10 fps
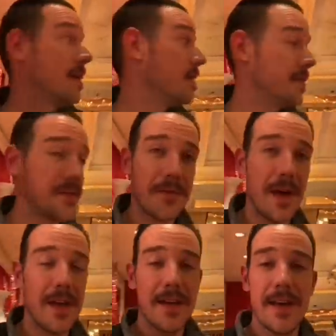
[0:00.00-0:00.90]
If he's
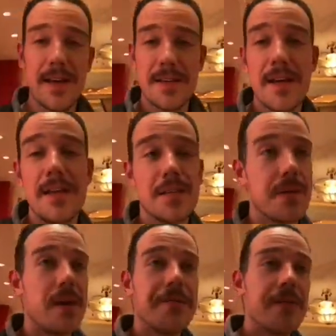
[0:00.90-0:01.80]
flatting 9-10, he's
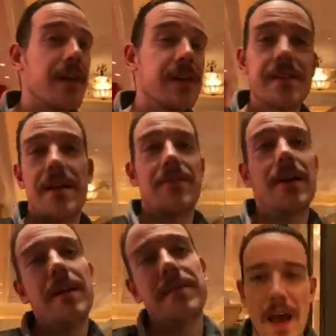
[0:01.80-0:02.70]
probably flatting
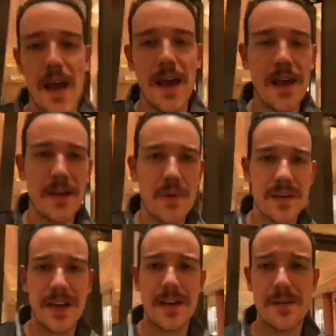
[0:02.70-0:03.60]
7-8. And we're
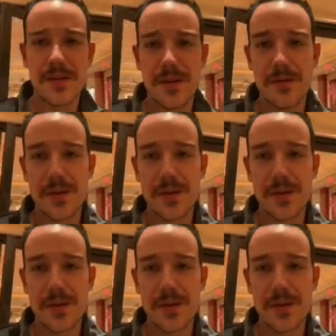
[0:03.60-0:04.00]
down to